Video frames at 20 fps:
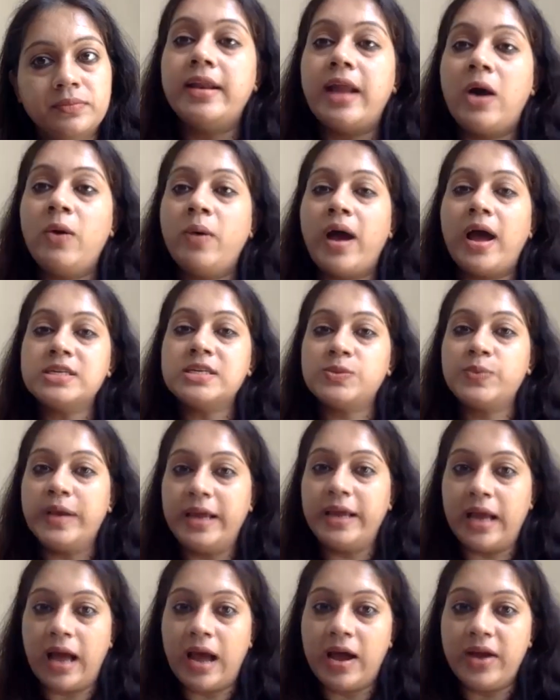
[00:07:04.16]
now as
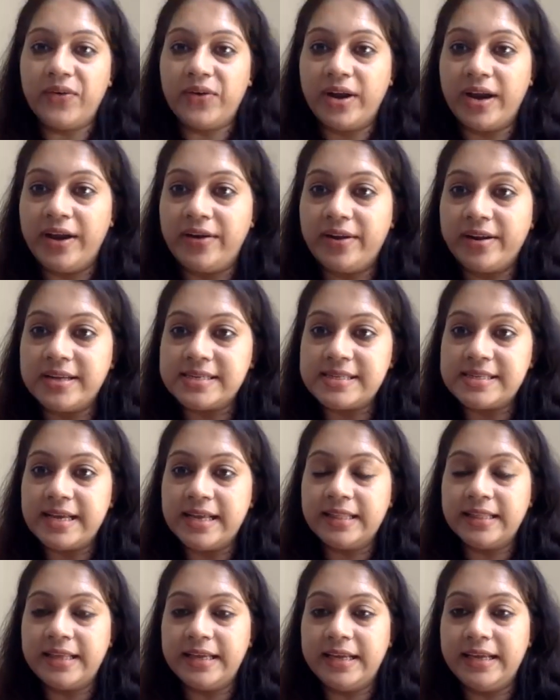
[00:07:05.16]
we are
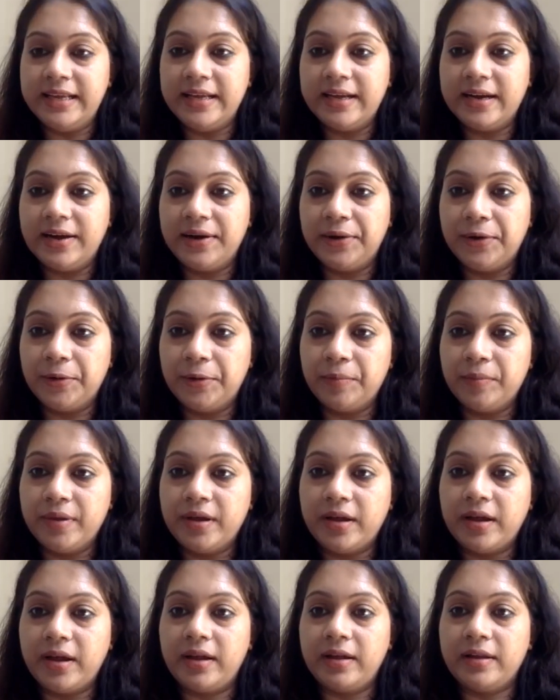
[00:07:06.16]
addressing the
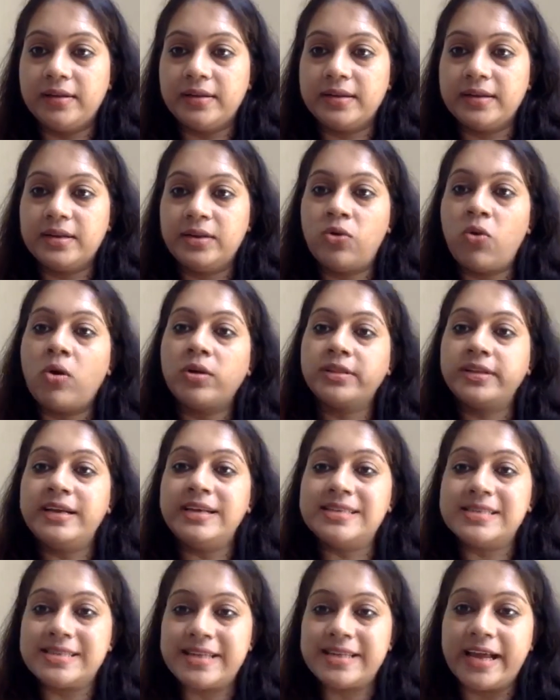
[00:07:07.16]

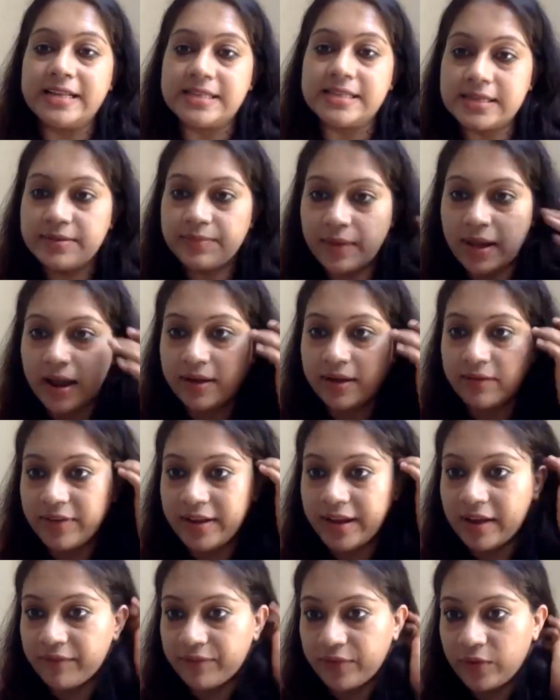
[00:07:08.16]
northeast states, and
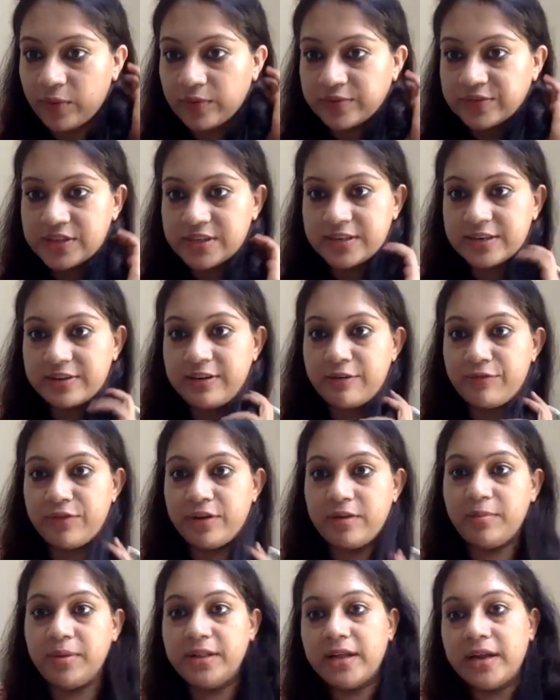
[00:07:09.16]
you have just
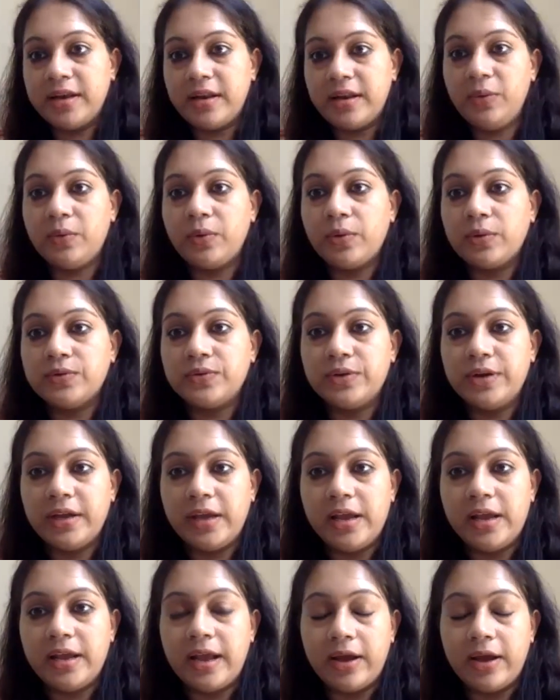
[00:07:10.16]
referred me that you are also
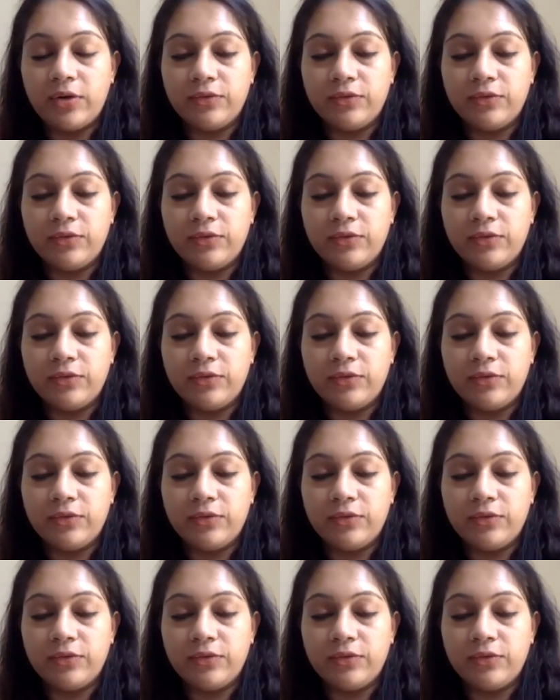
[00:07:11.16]
taking care